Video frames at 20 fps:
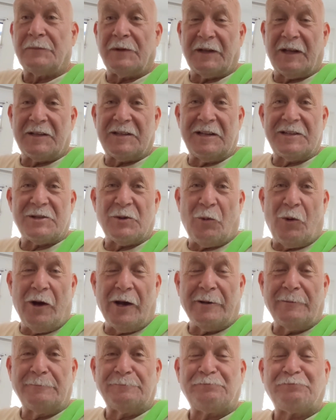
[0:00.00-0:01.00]
I can taste the
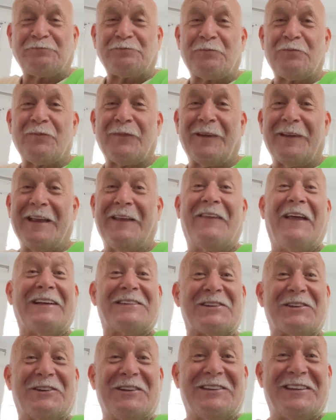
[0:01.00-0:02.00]
wine, and that's
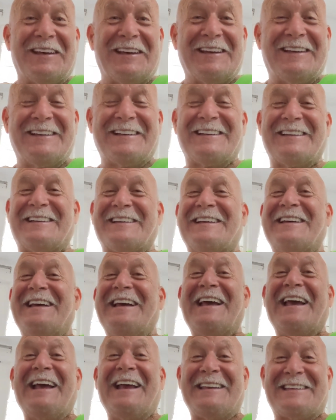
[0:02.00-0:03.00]
a good thing.
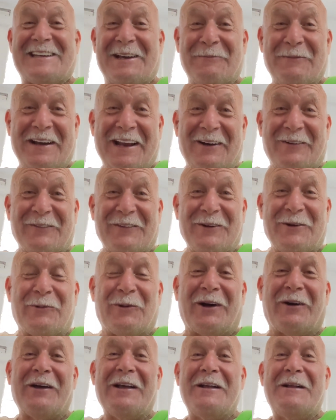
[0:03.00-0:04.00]
It's coming out very
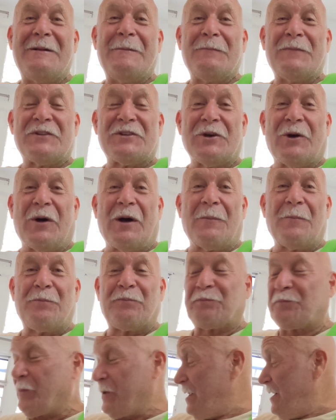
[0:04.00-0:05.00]
well. So
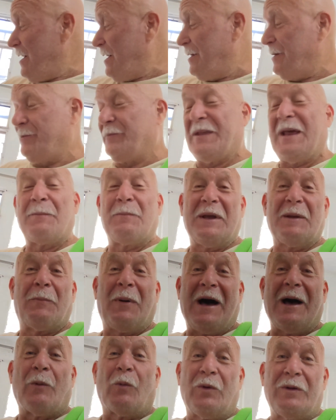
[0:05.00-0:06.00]
that big
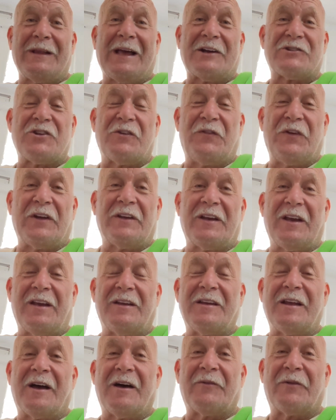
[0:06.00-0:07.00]
pot will actually fit in
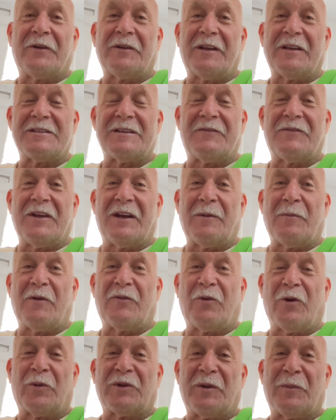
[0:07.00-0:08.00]
the oven because I've done it
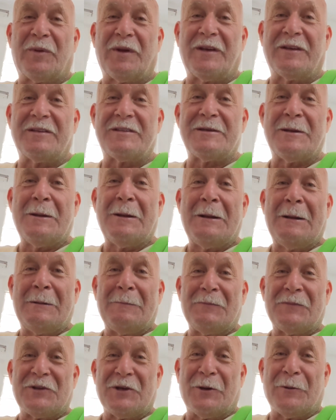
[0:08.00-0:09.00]
before with the beans.
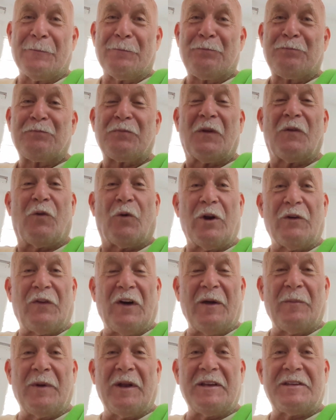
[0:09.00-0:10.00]
So
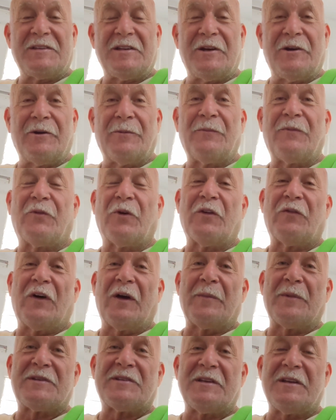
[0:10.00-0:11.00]
45 minutes here,
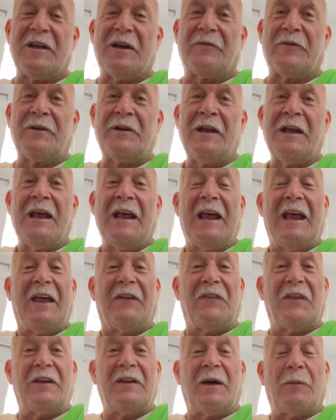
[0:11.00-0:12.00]
45 minutes in the oven,
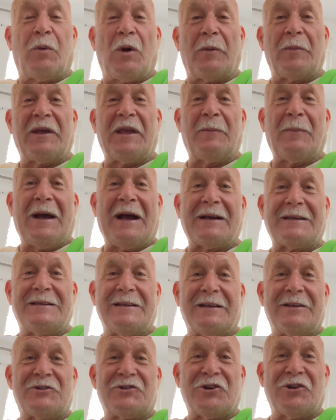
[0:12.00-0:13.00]
and then I'll probably get back to
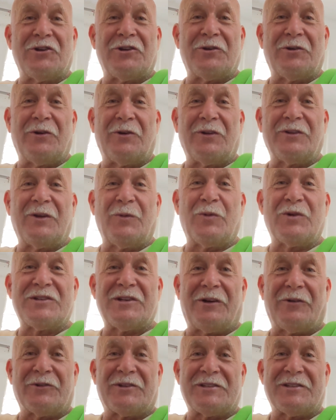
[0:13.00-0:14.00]
you and show you the
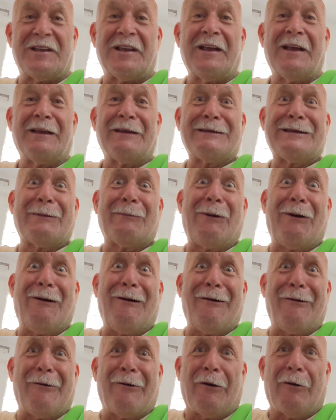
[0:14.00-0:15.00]
results
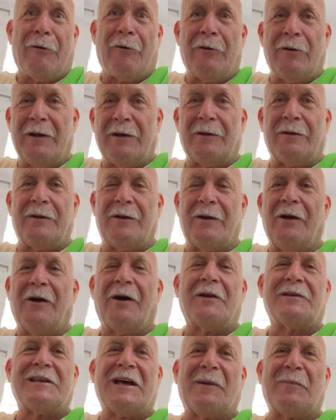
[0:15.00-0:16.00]
tomorrow
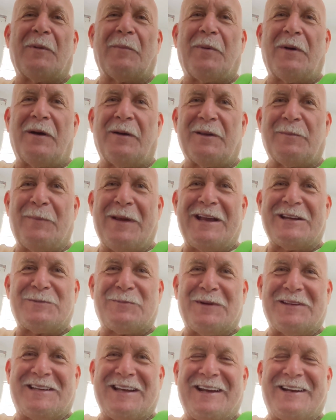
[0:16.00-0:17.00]
on top of mashed
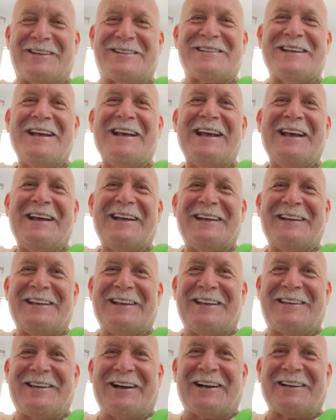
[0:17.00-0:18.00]
potatoes.
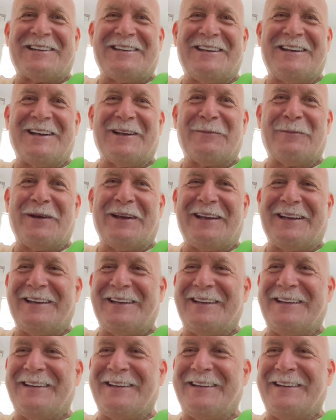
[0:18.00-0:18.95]
Talk to you in a little bit.